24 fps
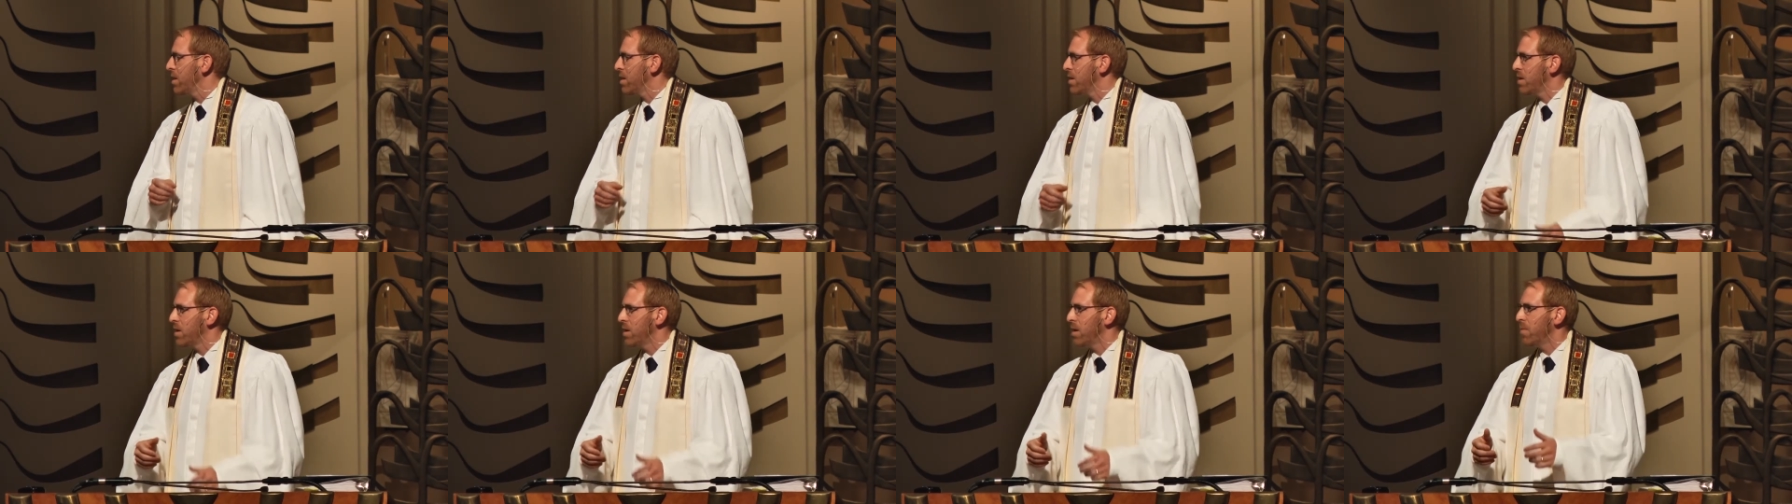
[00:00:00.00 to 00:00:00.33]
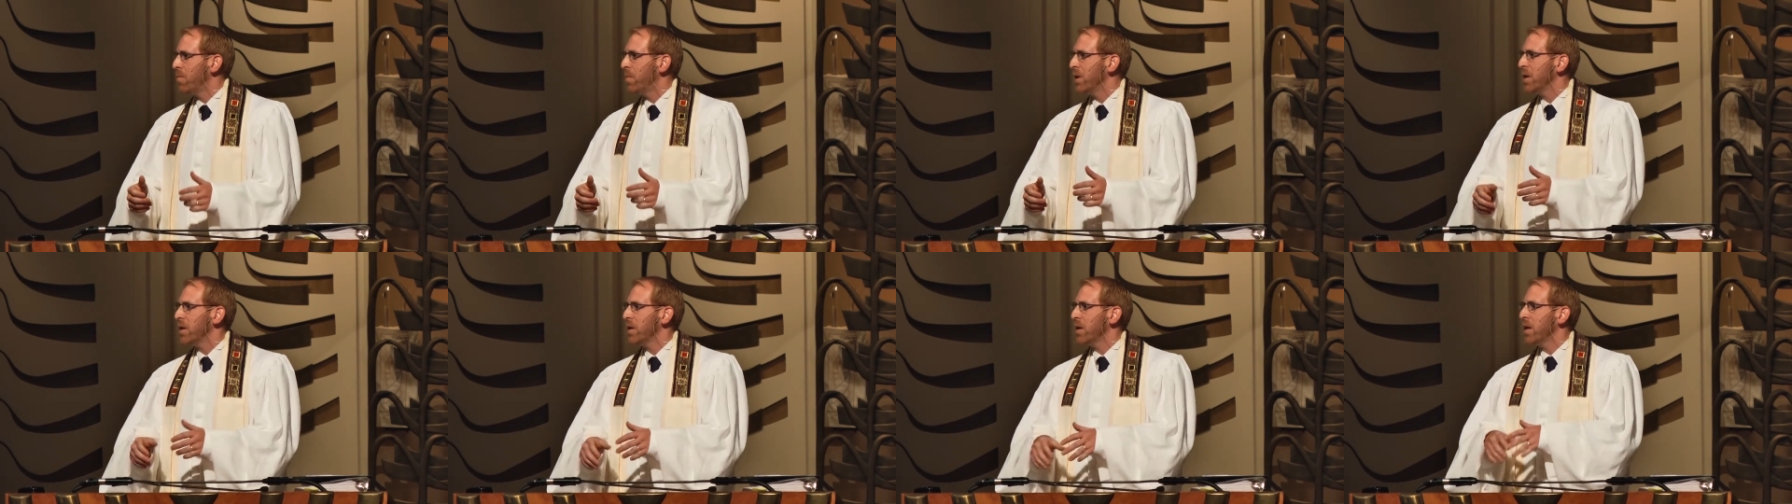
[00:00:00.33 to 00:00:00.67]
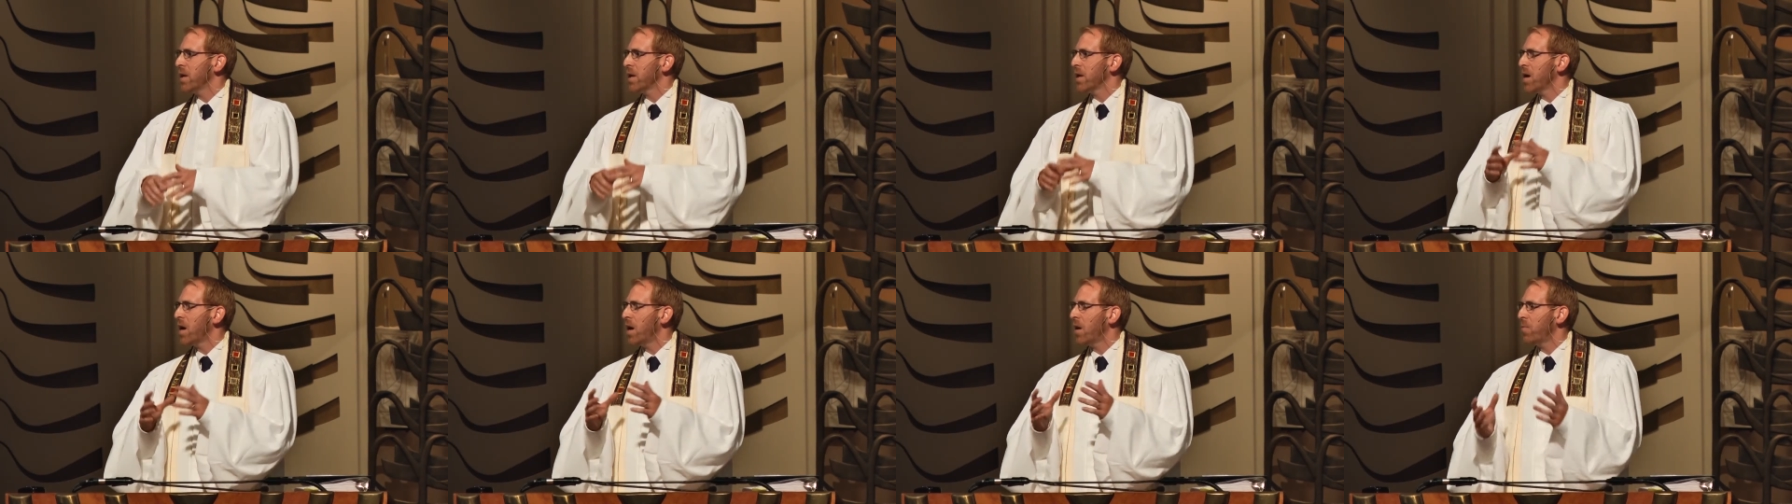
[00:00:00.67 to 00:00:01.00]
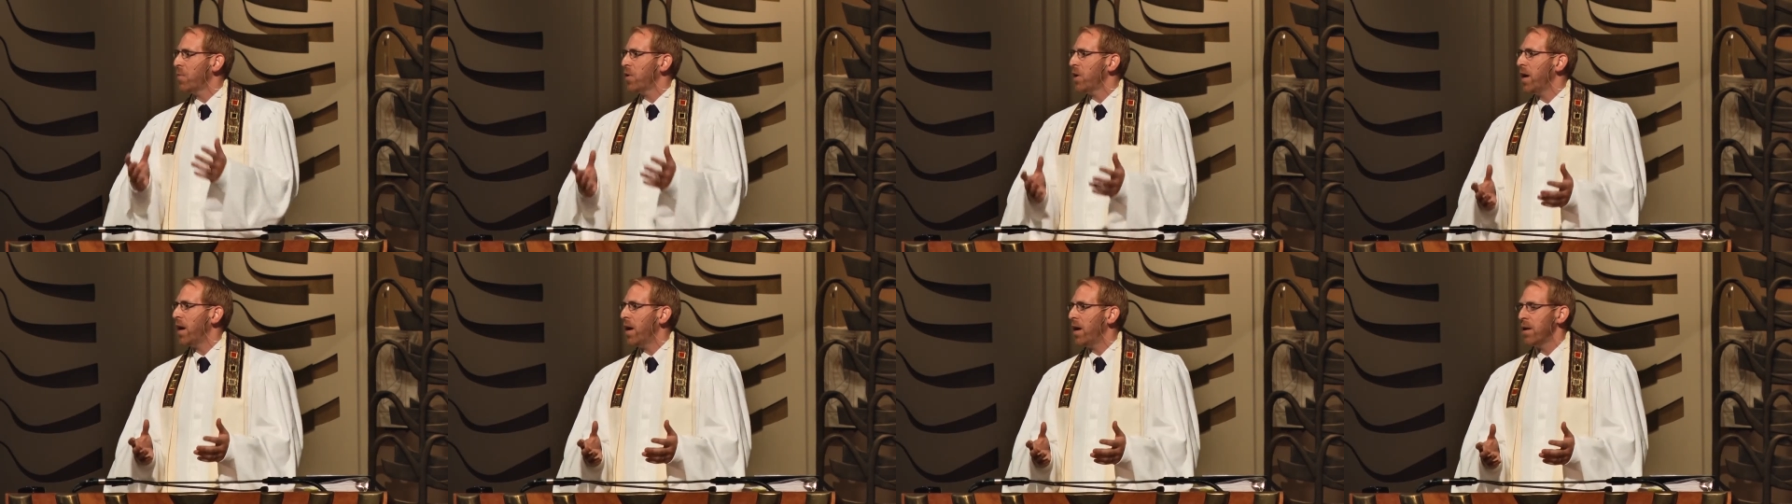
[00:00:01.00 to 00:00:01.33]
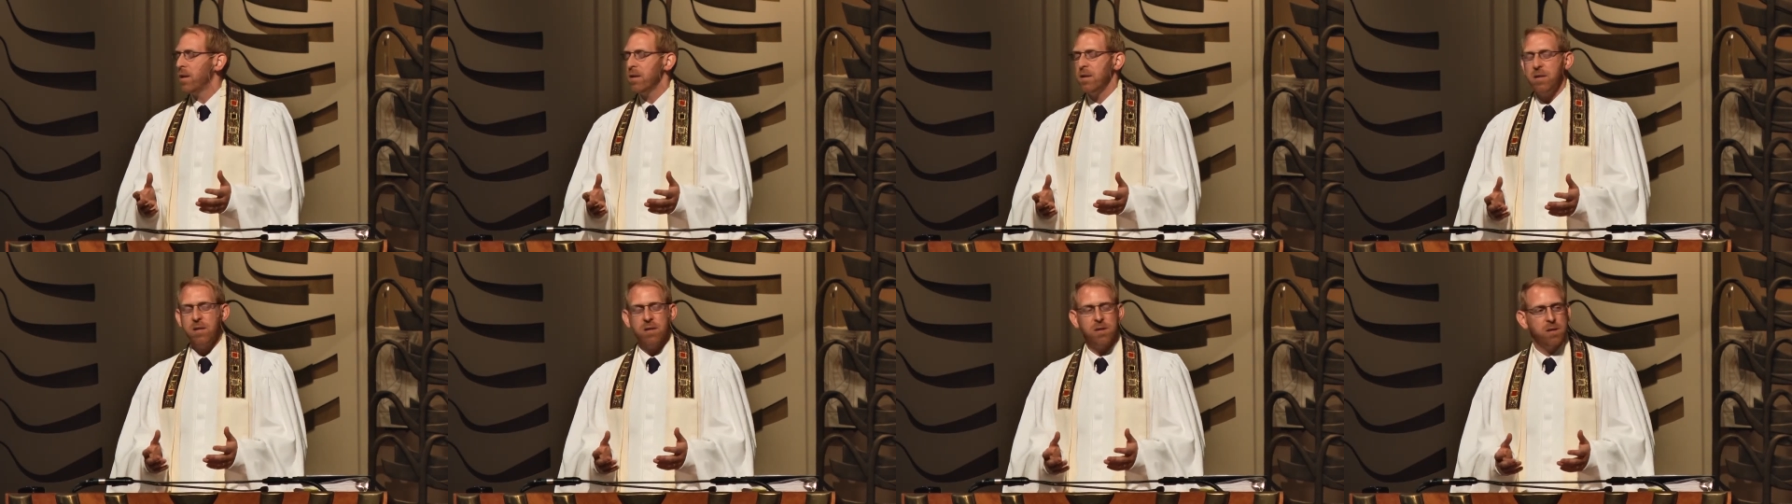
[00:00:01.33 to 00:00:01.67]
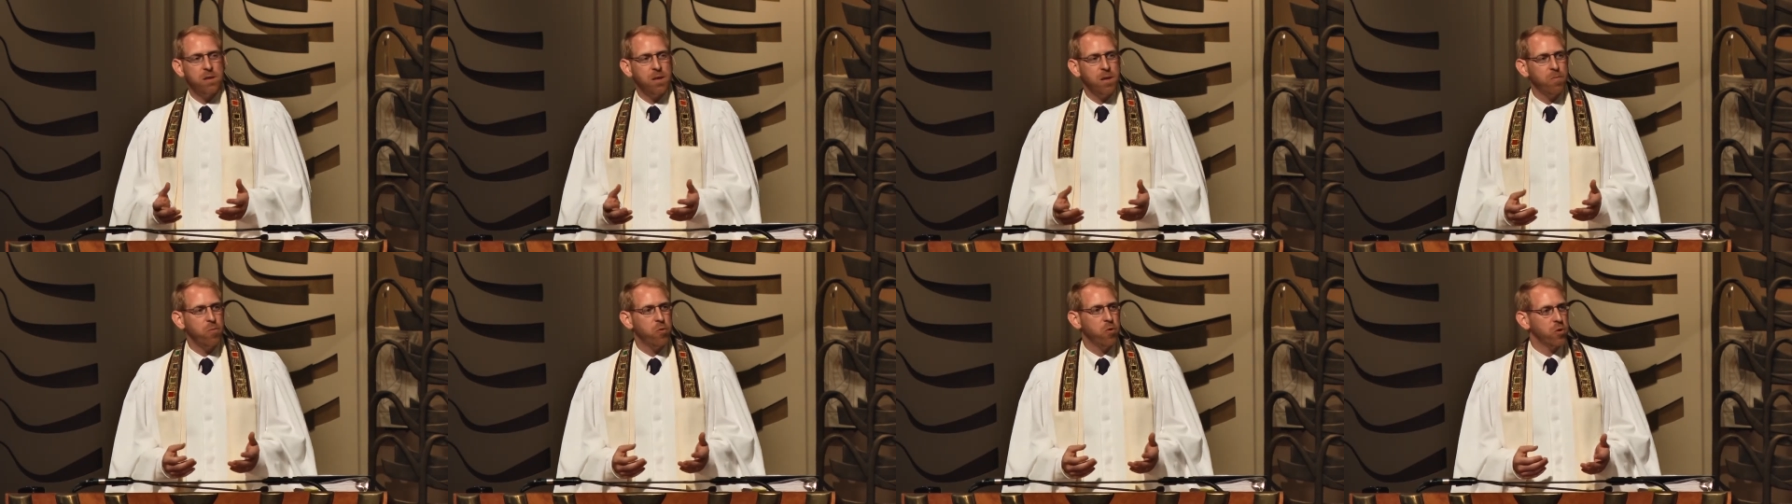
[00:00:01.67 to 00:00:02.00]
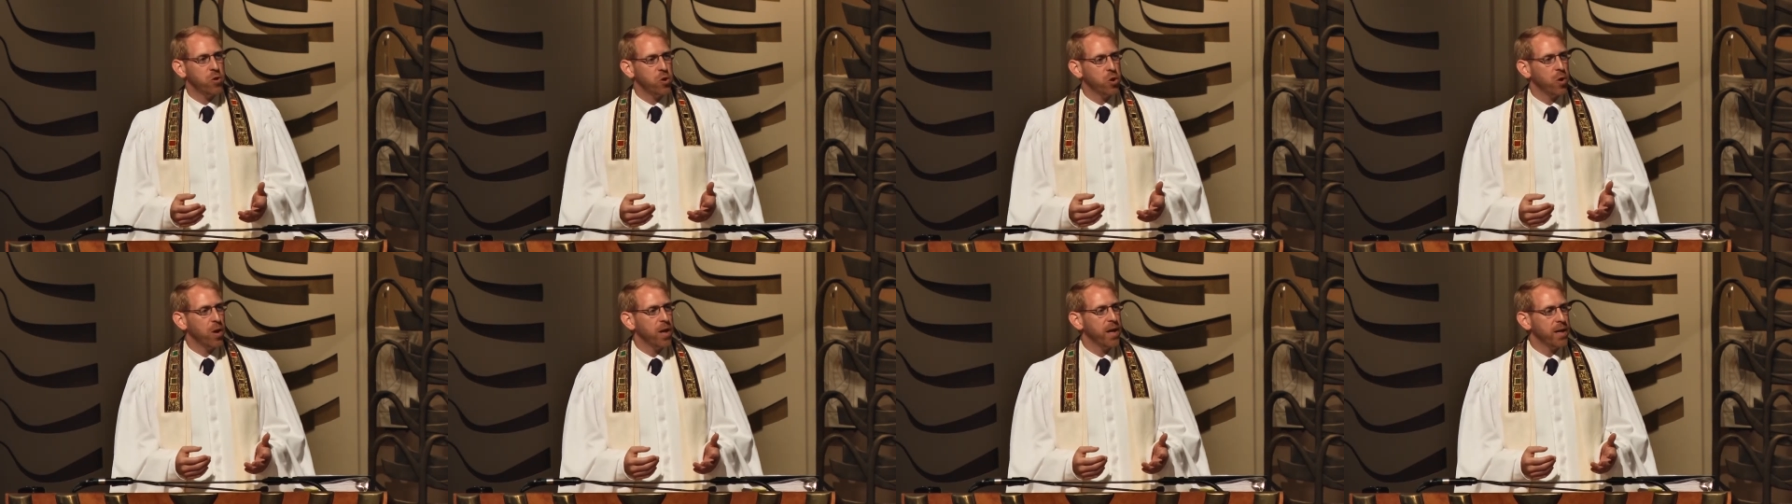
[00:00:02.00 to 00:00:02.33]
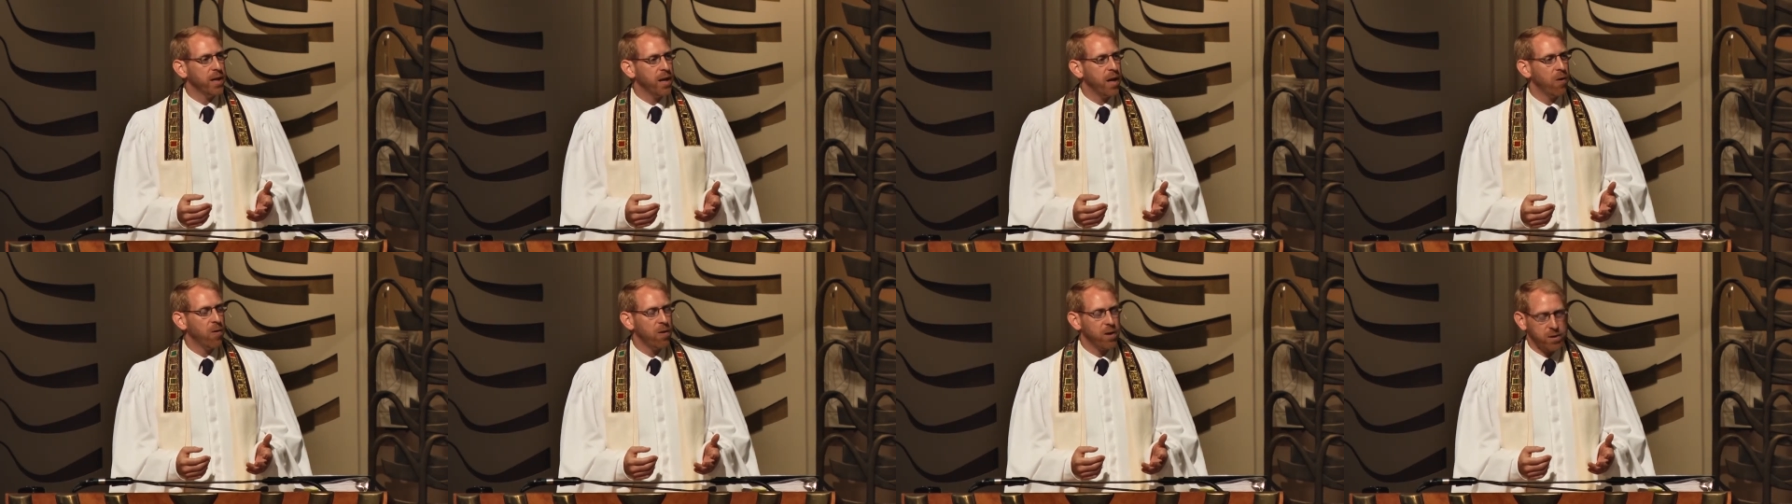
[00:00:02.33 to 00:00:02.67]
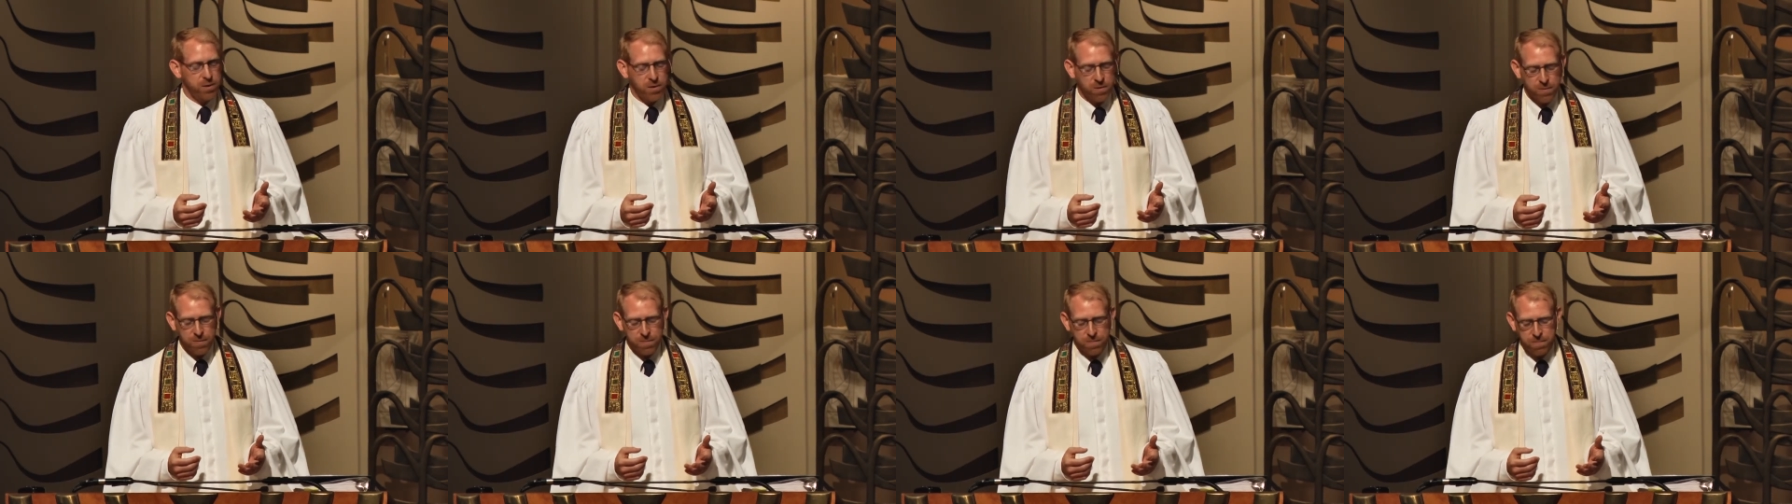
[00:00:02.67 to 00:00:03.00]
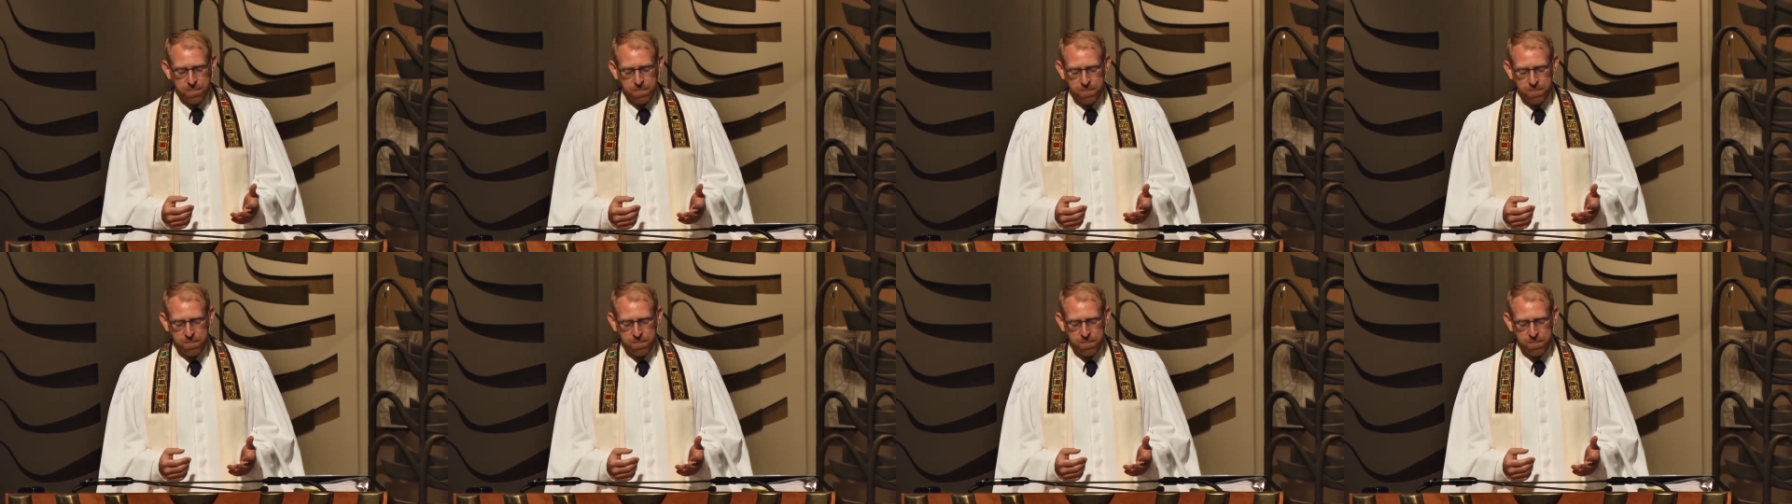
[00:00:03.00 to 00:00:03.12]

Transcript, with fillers: is the ability to comprehend and portray character.